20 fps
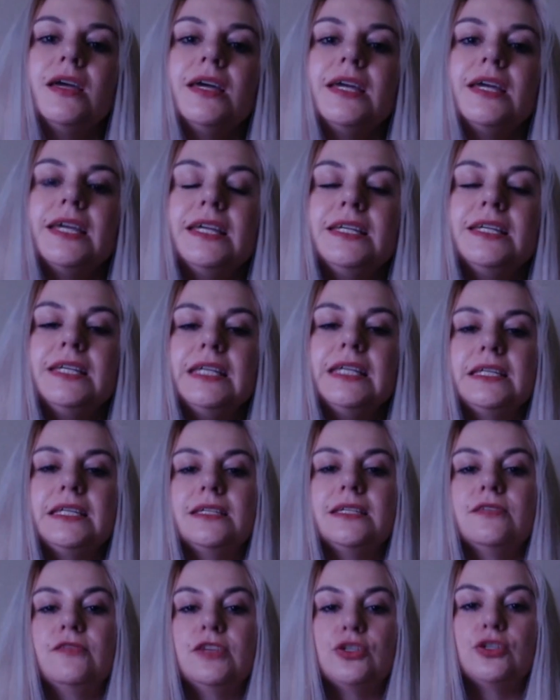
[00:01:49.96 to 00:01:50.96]
In
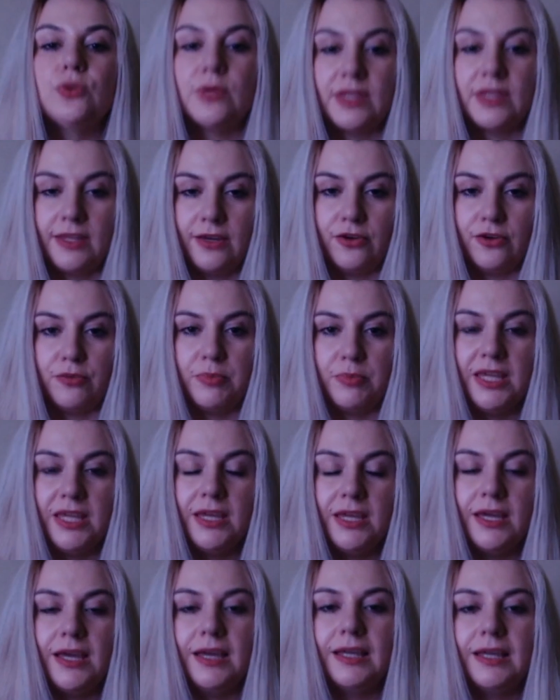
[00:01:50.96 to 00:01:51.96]
individual
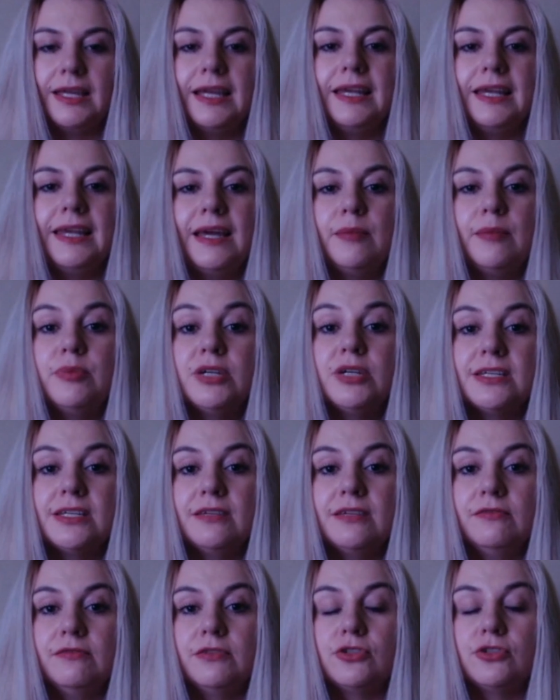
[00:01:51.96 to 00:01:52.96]
therapy, a
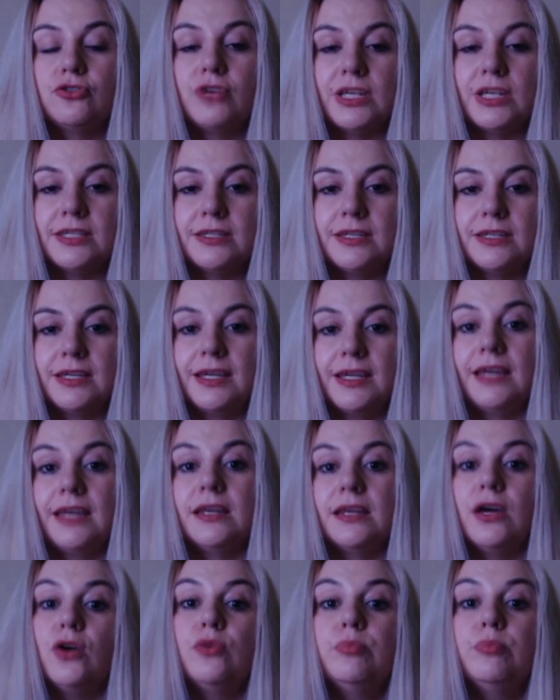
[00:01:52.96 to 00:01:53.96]
collaborative, trusting, and
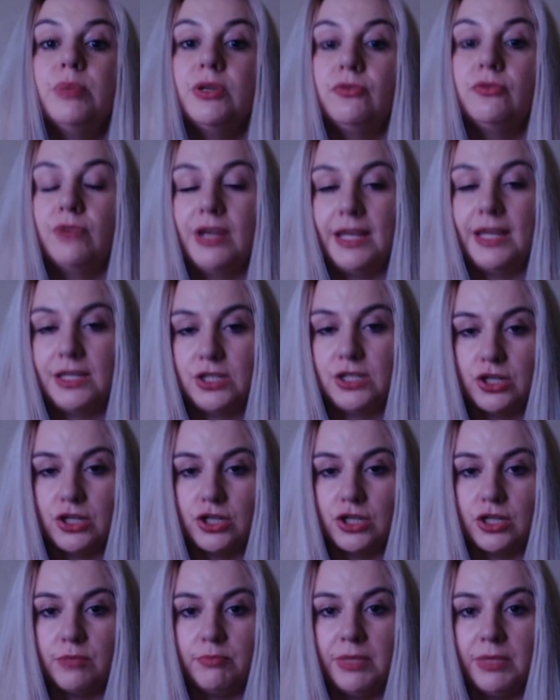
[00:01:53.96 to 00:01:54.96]
open
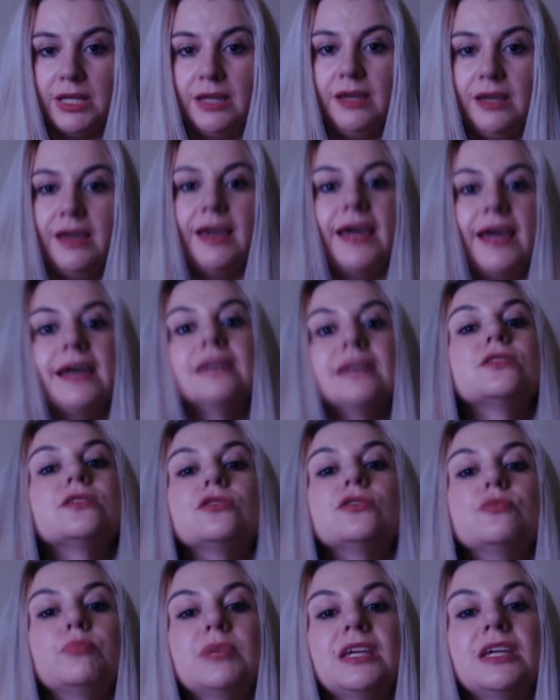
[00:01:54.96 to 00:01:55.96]
relationship has
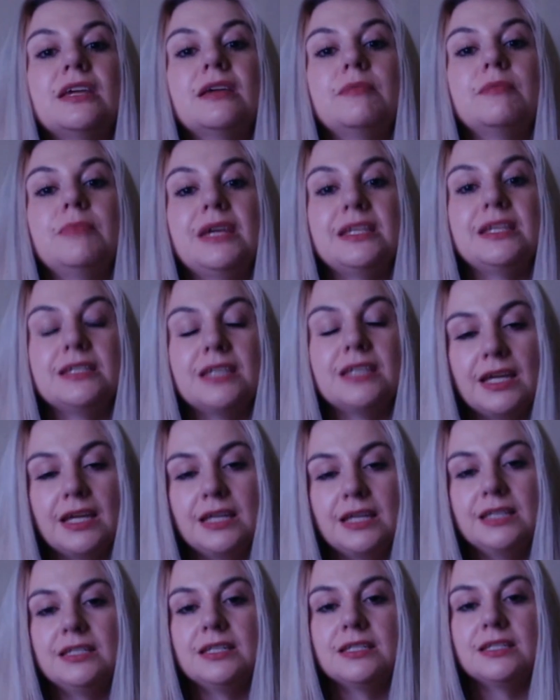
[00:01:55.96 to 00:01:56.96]
to be
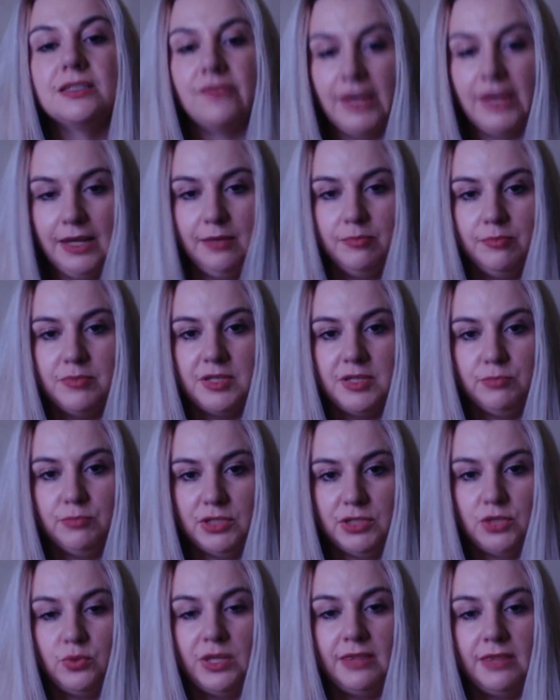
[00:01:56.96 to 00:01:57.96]
maintained and developed
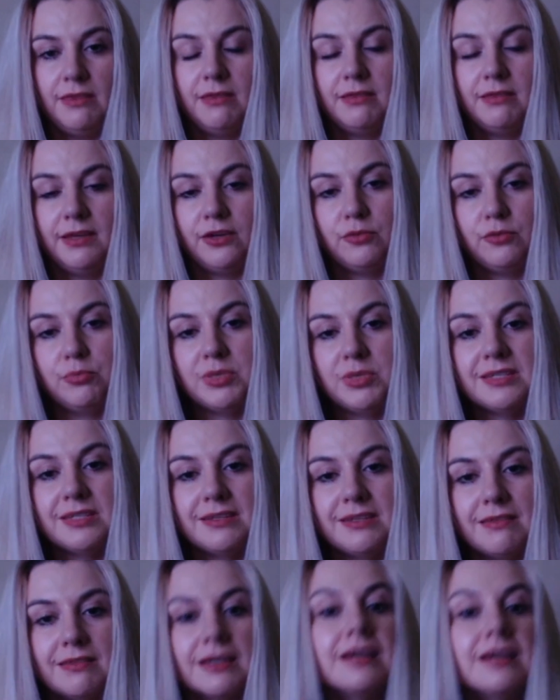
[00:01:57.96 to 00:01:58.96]
between the therapist
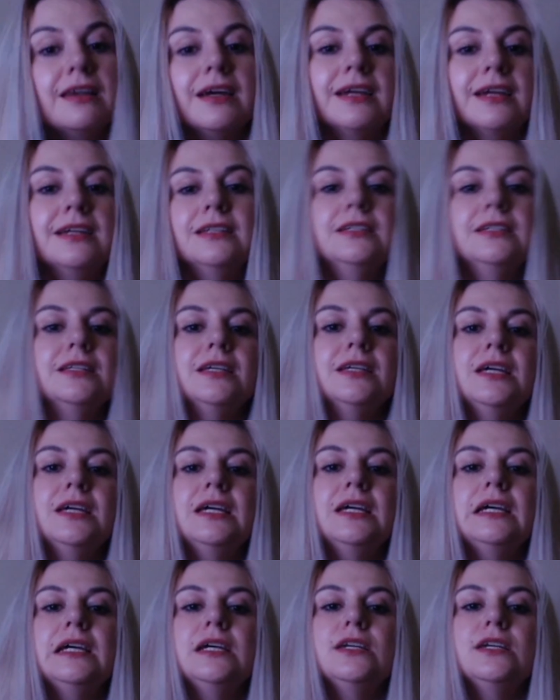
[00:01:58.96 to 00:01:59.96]
and the client
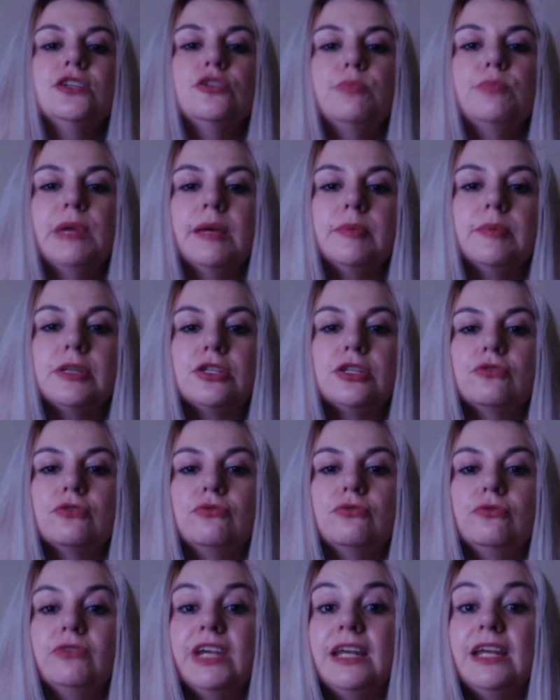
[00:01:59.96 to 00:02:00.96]
to be able to
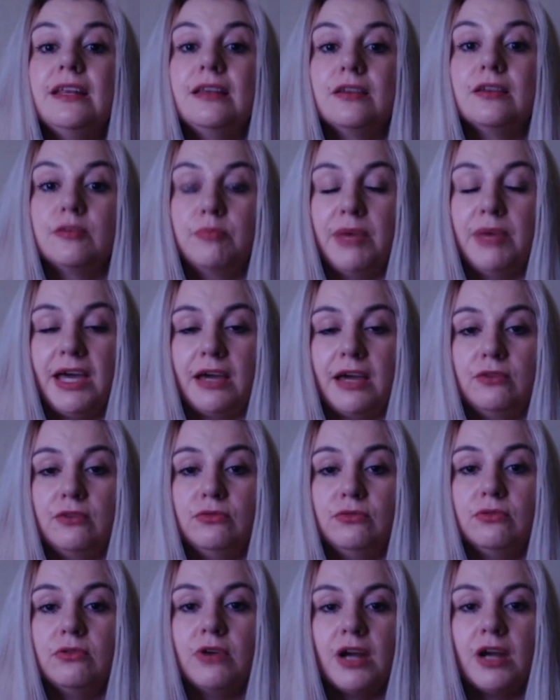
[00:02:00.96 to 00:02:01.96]
really look back
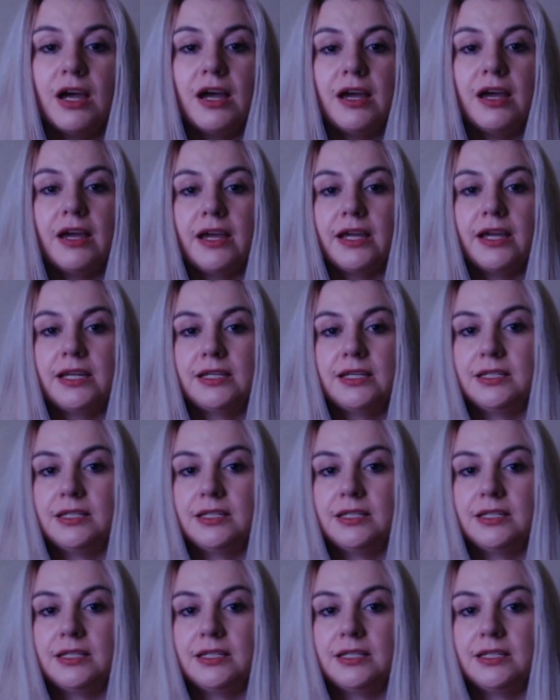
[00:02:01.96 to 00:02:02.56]
right